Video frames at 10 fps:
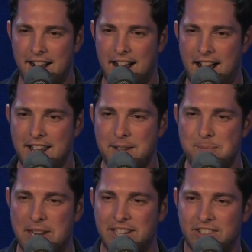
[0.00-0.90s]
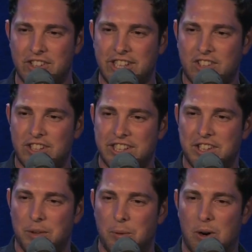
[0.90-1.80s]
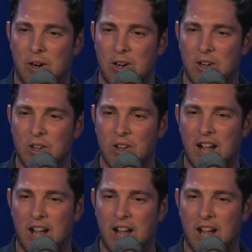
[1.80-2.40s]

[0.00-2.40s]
I immediately cling to the wall.